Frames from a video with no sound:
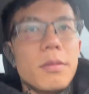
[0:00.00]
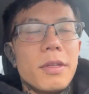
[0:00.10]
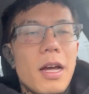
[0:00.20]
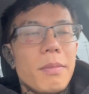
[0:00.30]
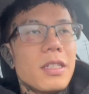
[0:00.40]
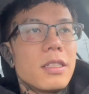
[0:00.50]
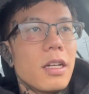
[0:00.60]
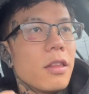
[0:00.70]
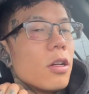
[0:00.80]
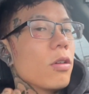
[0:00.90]
but that being
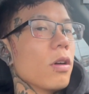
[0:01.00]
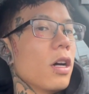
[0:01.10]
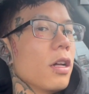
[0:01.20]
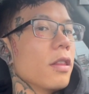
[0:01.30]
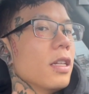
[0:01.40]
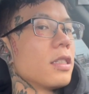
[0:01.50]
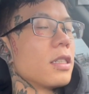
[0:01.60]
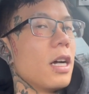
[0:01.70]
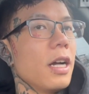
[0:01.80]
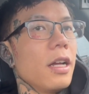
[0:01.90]
said though, uh, this
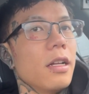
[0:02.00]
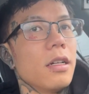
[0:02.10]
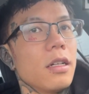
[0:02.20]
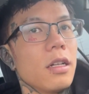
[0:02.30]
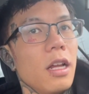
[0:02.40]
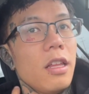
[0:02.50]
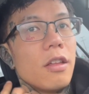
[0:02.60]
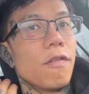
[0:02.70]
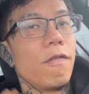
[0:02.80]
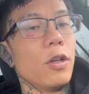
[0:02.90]
side, in
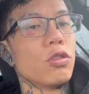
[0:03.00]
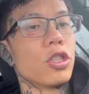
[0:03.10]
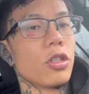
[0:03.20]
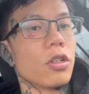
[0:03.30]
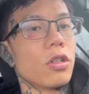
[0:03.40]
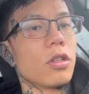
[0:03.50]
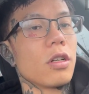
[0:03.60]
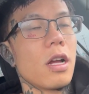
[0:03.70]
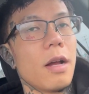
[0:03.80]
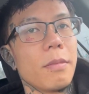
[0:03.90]
the future,
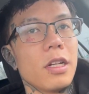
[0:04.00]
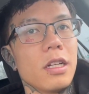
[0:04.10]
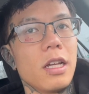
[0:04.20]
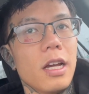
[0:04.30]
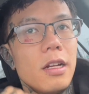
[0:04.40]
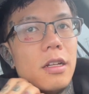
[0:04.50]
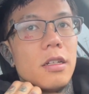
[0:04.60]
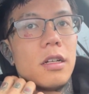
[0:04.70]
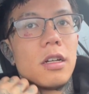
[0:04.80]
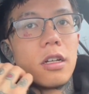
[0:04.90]
I'm gonna get it
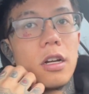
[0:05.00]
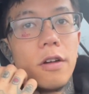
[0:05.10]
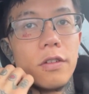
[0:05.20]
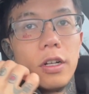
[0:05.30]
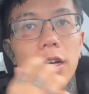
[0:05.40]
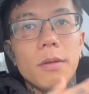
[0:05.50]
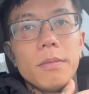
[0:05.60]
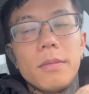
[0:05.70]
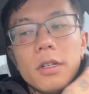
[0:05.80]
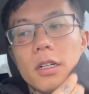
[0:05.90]
covered up.
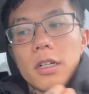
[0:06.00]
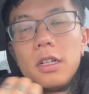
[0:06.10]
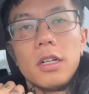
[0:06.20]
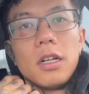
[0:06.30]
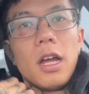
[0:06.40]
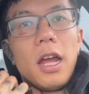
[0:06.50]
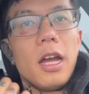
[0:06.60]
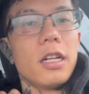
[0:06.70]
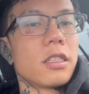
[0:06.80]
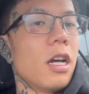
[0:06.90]

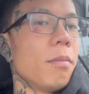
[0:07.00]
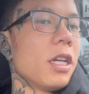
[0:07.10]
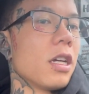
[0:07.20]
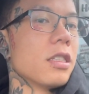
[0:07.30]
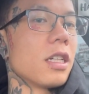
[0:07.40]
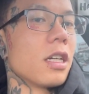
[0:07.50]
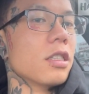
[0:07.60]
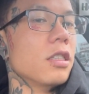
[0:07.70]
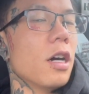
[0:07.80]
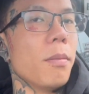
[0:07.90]
And it's not because like
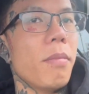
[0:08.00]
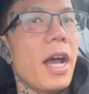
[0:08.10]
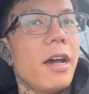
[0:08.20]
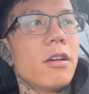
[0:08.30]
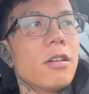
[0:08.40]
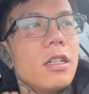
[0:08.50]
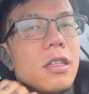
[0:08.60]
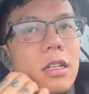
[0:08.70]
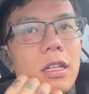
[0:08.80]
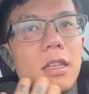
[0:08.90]
it's done bad or
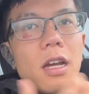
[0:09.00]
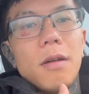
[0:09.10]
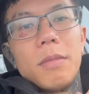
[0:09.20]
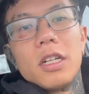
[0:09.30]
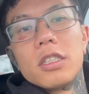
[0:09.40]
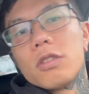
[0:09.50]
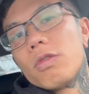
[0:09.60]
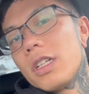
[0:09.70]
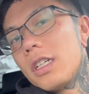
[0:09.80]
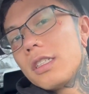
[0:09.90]
anything like that, but it just
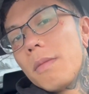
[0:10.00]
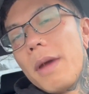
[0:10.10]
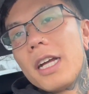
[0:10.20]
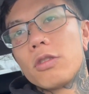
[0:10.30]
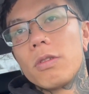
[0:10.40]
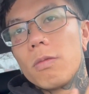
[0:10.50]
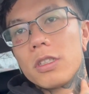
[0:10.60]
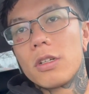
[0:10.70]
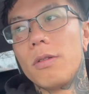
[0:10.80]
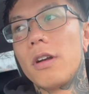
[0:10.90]
really doesn't match with
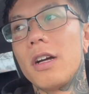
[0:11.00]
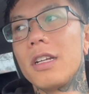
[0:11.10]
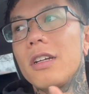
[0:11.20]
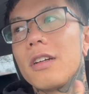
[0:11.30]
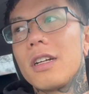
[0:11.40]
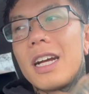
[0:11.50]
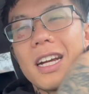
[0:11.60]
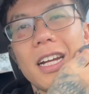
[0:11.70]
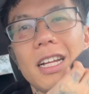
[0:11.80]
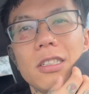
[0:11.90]
what's going on here, and I
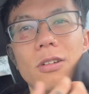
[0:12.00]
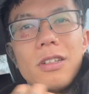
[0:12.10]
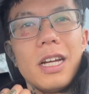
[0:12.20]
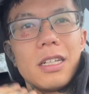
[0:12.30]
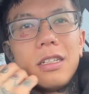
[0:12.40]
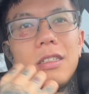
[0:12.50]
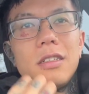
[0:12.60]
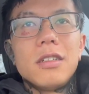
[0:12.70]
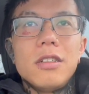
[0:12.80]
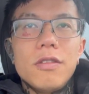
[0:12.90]
kinda like don't like it,
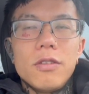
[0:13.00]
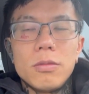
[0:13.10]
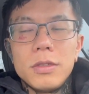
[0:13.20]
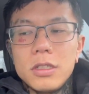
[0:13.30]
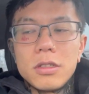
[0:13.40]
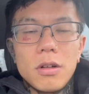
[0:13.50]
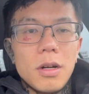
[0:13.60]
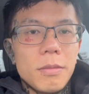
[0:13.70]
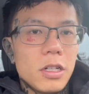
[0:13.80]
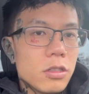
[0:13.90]
you feel me? So
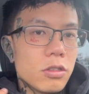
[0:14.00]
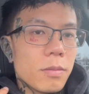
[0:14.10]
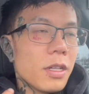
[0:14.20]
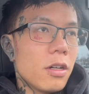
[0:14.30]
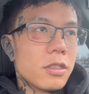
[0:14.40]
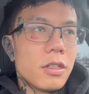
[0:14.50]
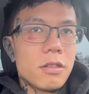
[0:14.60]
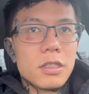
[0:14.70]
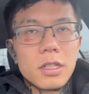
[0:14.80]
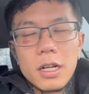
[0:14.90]
I'm gonna do something else on
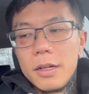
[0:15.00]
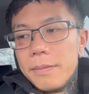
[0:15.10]
this side.